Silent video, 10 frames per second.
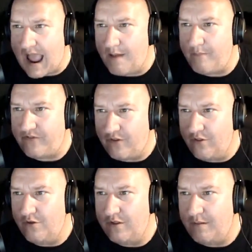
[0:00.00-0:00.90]

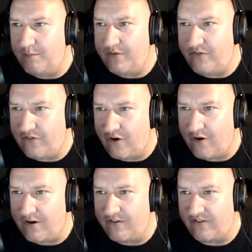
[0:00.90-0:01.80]
absolutely
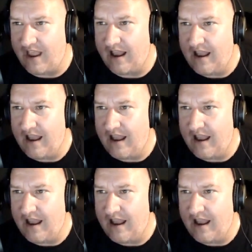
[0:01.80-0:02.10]
bizarre is that?